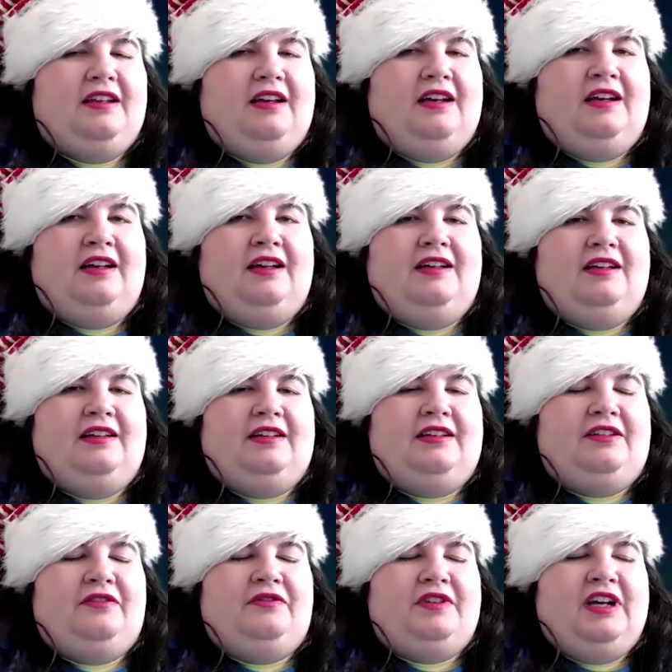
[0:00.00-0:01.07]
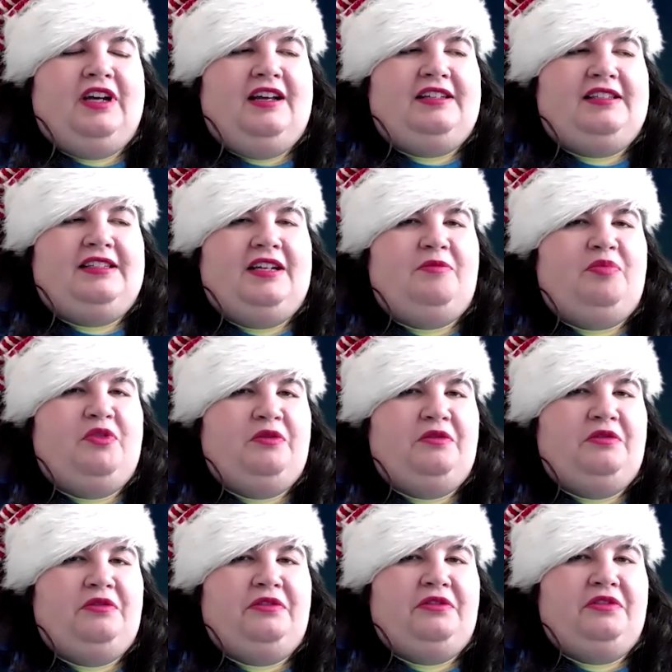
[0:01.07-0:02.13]

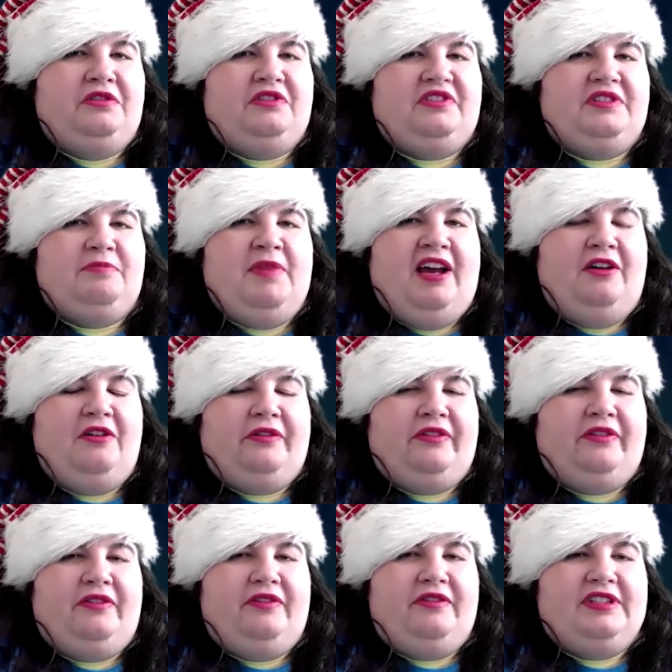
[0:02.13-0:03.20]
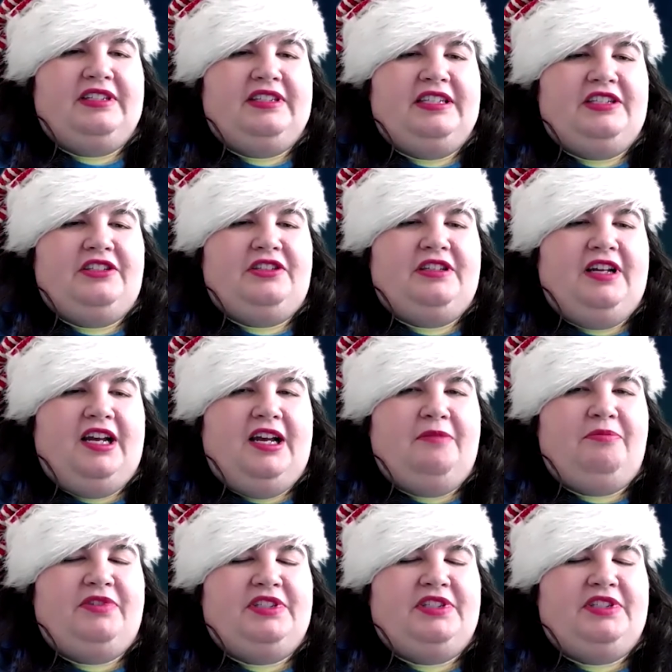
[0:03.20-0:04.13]
Deadpool's mouth stitched up,